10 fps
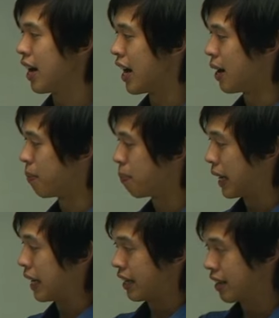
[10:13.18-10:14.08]
Um,
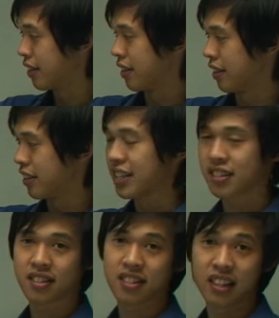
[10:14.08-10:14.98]
but
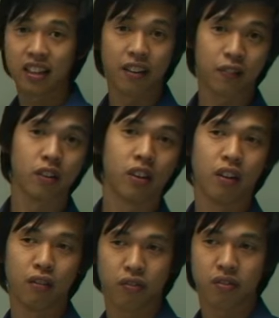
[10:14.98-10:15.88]
that's the level
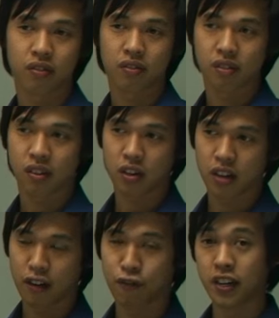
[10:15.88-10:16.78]
of
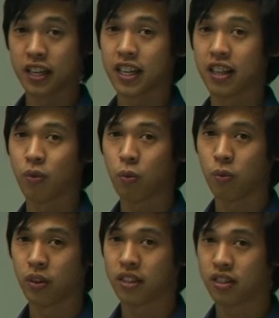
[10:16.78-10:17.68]
affinity that,
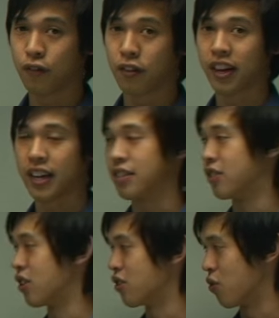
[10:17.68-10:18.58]
that sulfuric acid
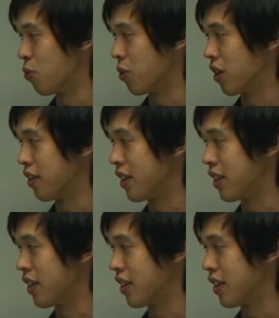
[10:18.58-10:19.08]
shows for water.